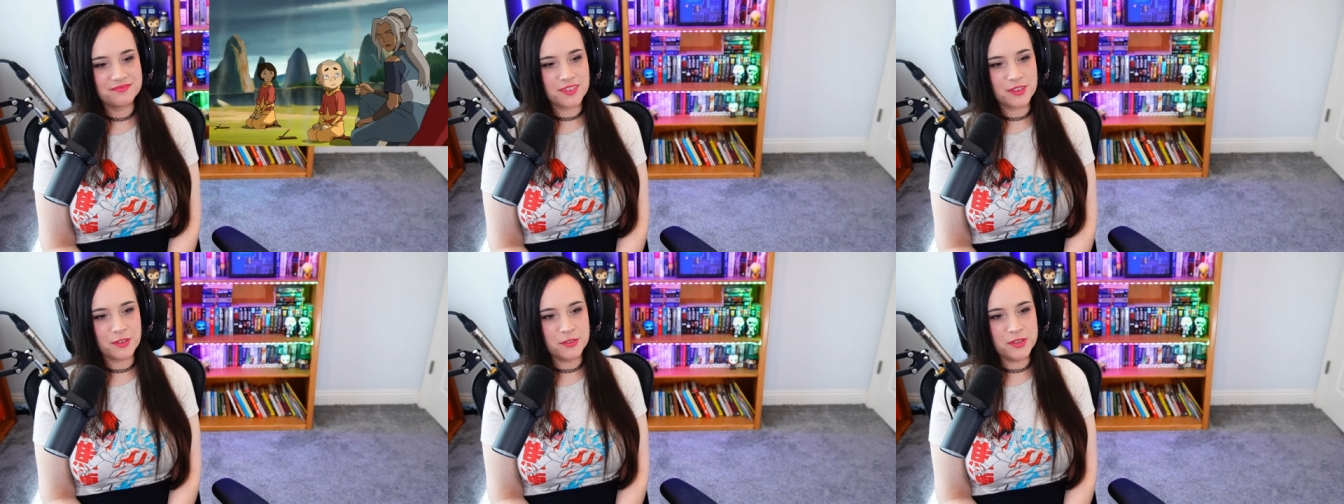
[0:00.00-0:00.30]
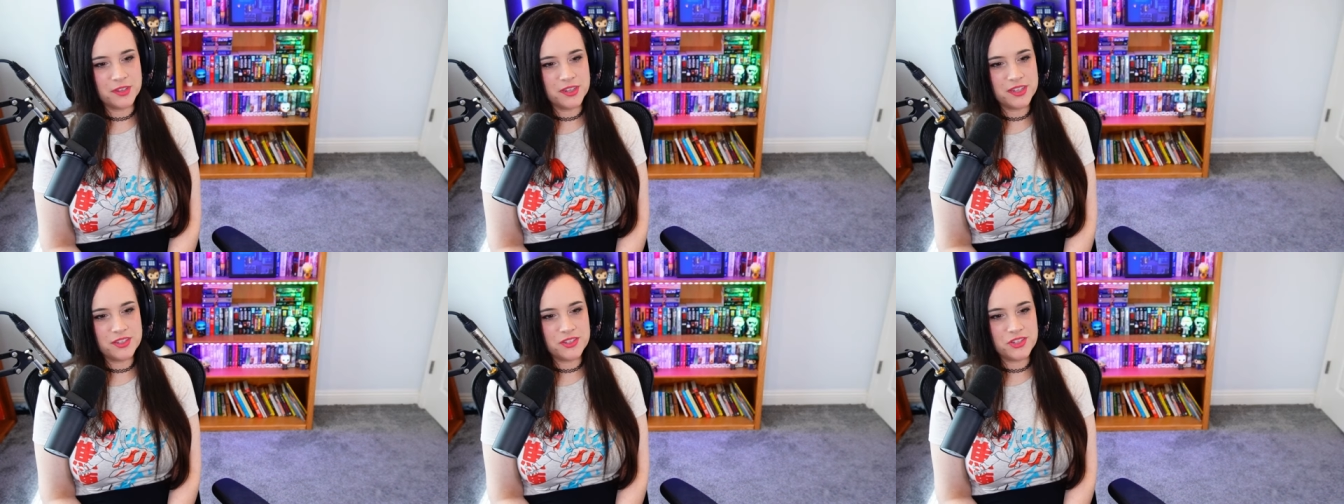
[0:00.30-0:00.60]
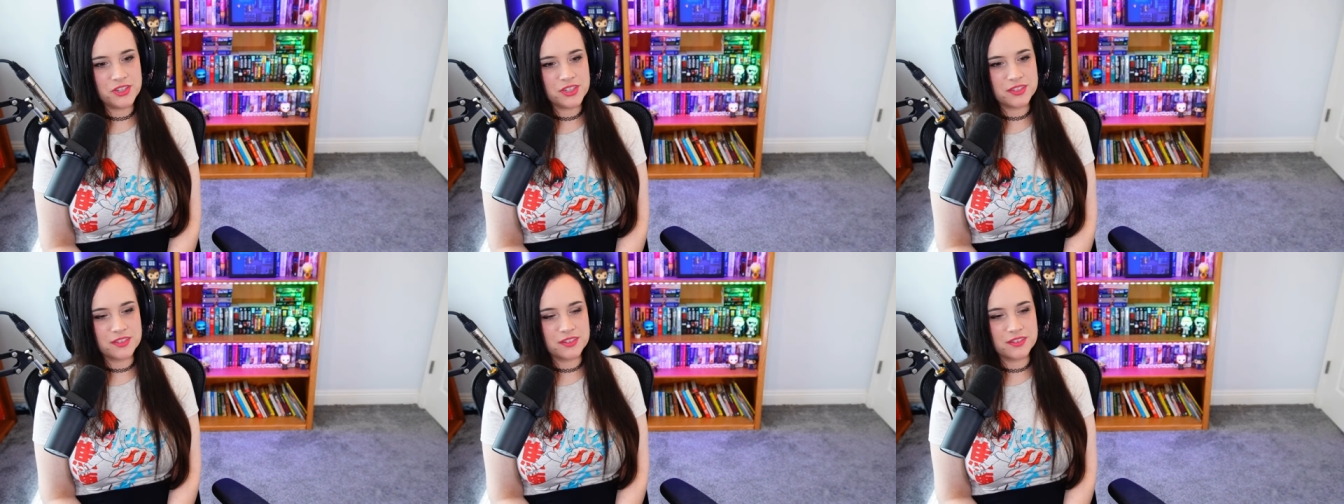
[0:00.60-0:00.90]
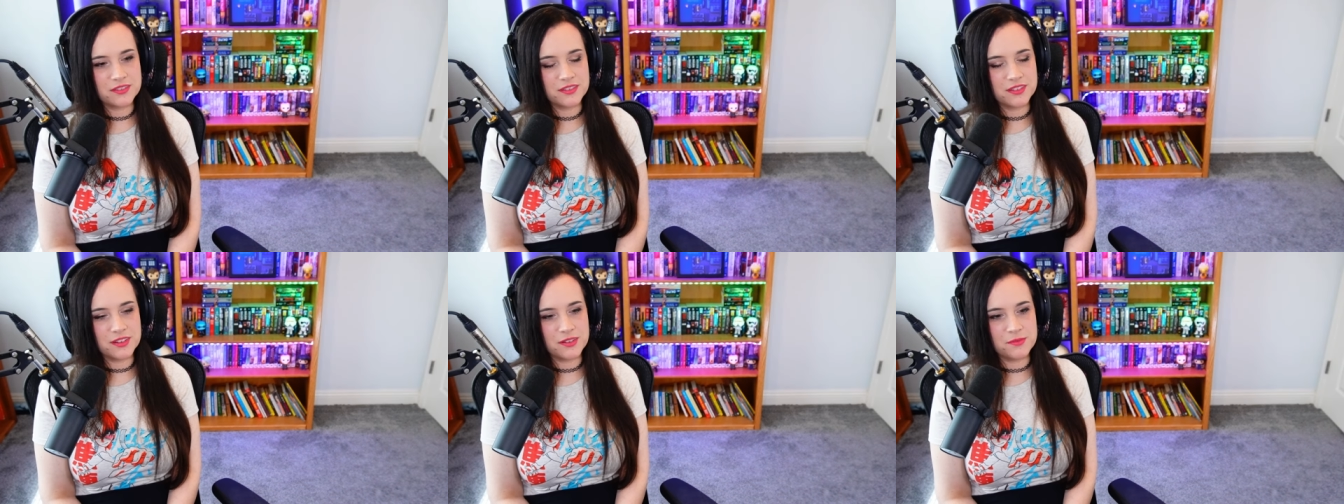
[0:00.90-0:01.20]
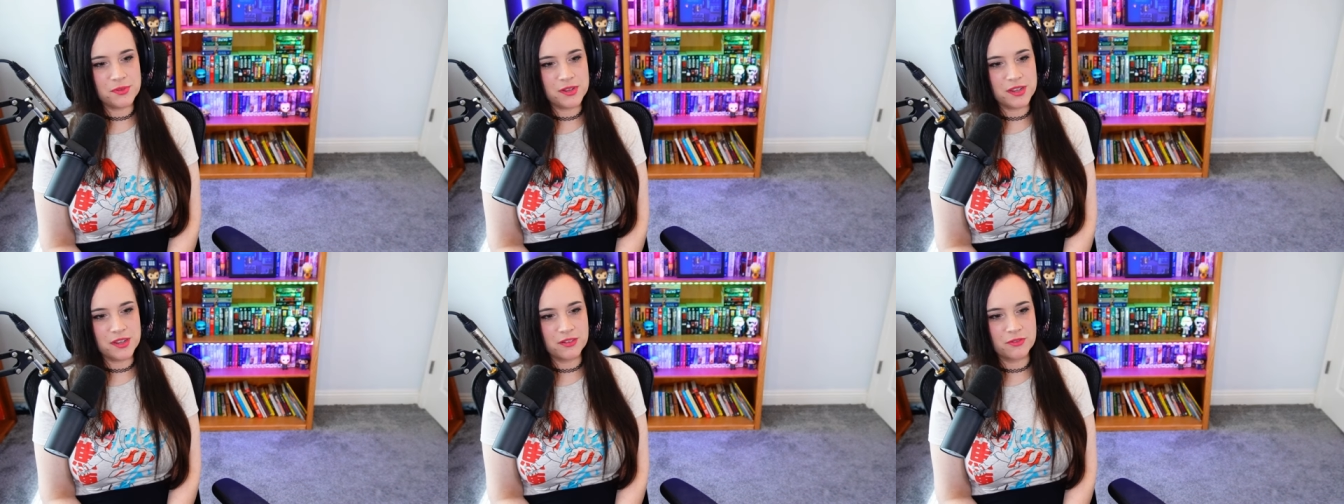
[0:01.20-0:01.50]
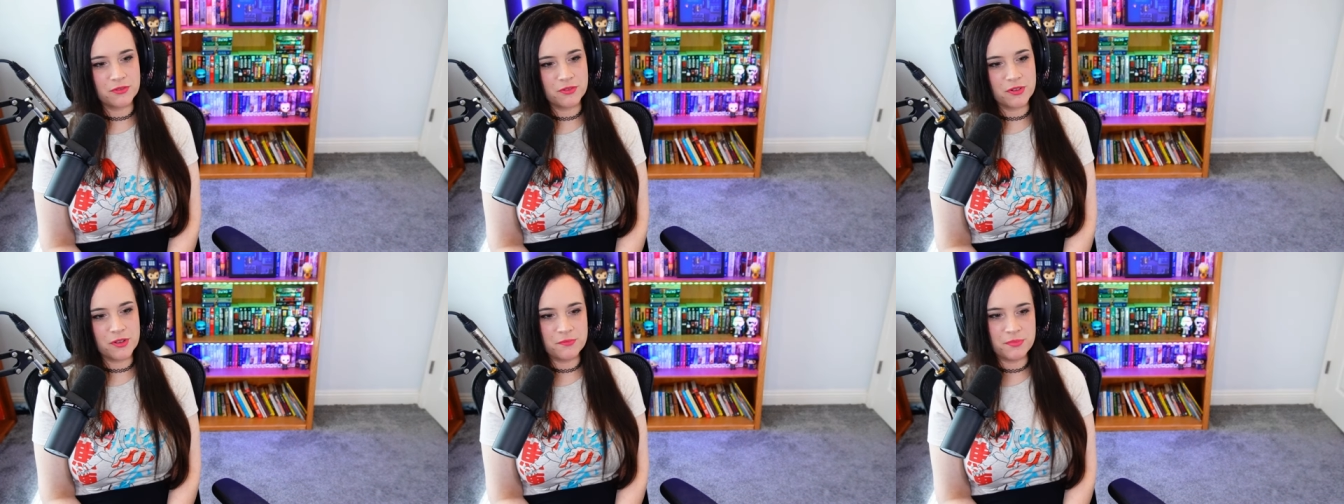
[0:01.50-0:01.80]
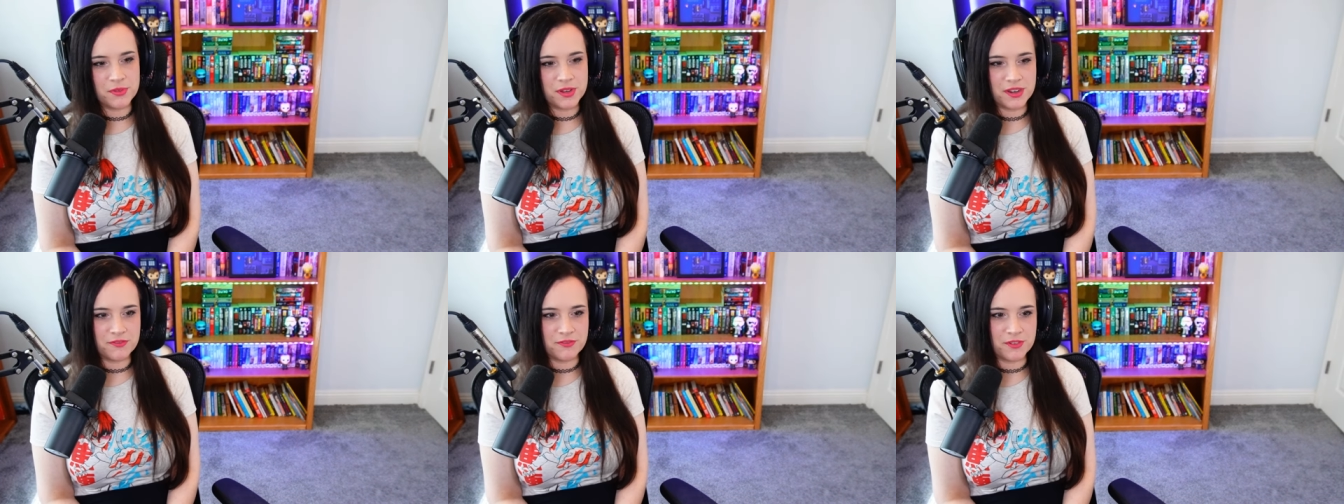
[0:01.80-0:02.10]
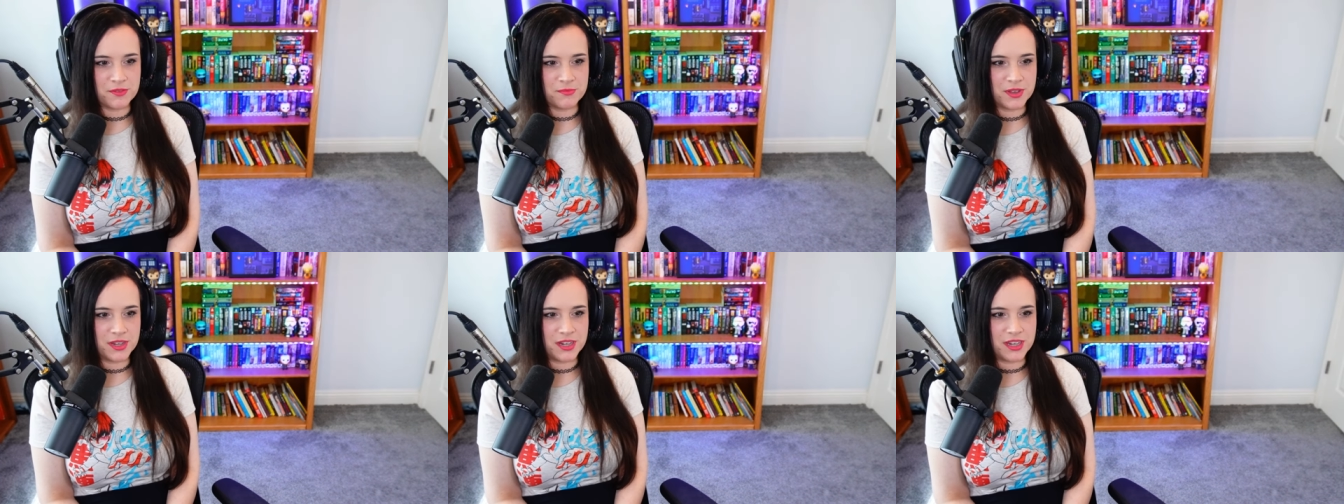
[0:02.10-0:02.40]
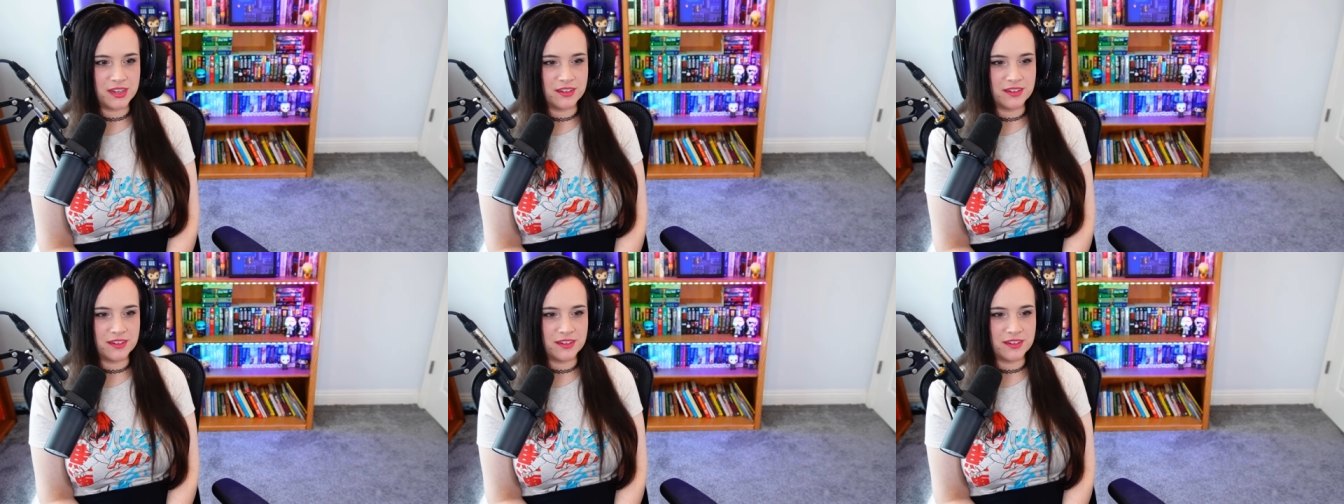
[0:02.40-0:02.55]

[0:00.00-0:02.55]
Well, he's just gonna be a grump at everybody,